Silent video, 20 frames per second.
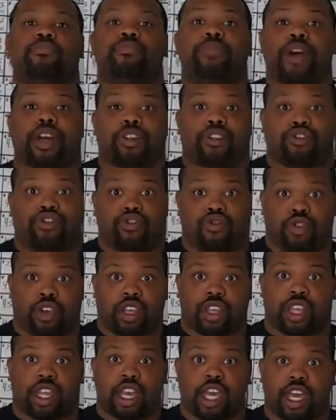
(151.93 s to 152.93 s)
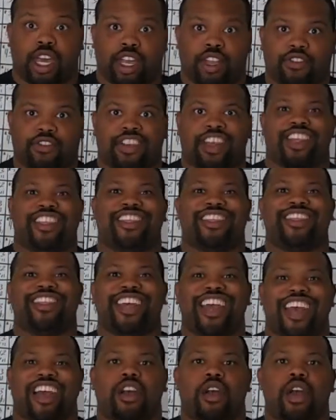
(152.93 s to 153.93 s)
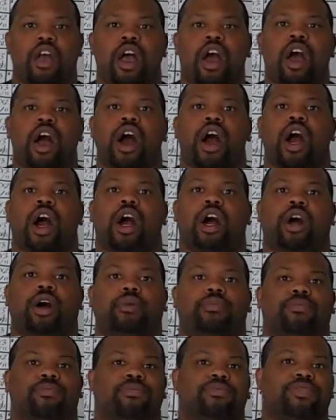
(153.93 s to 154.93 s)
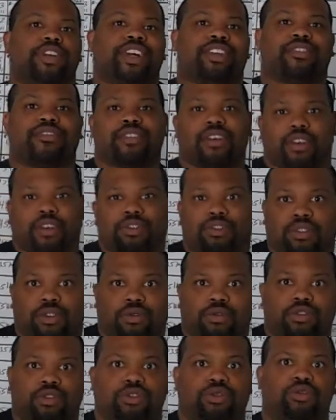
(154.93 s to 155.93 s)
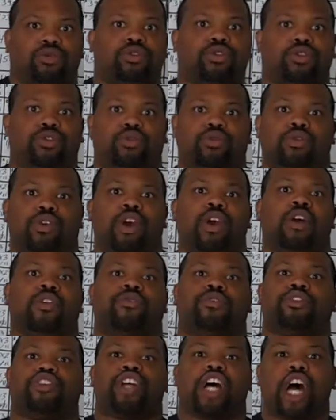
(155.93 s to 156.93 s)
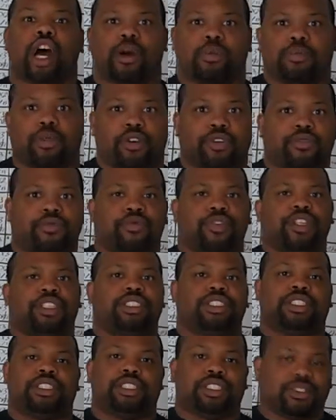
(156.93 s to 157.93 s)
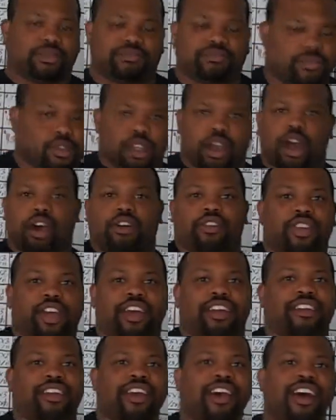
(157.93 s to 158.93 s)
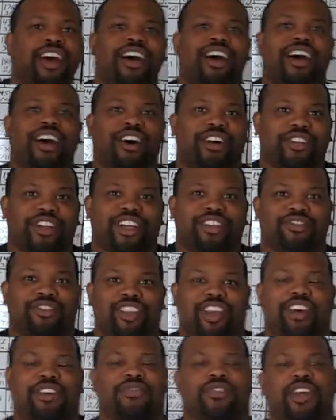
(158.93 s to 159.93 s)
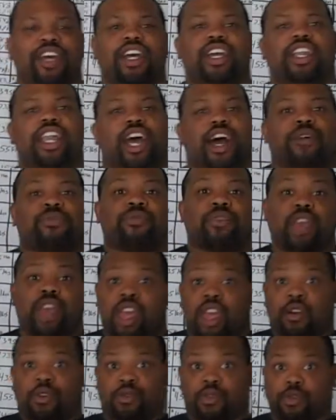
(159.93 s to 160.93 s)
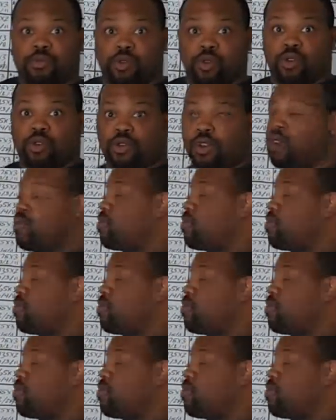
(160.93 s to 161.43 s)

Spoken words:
better strength gains there. That's also due to for childbirth reasons and all that stuff. Now, if we move